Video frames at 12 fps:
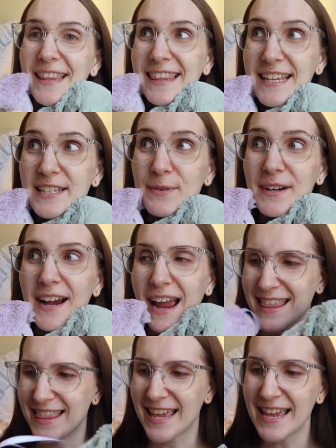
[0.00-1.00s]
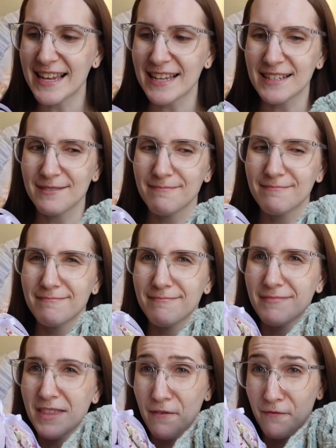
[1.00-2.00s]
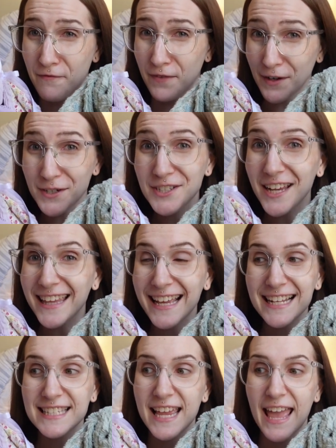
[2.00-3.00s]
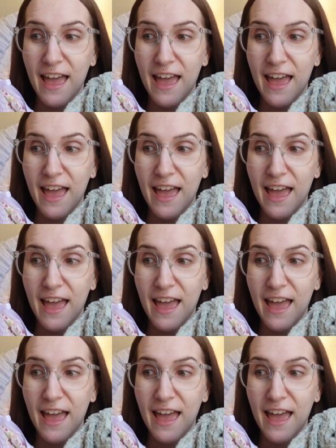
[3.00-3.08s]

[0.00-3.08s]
these were, I think, the first jellycats I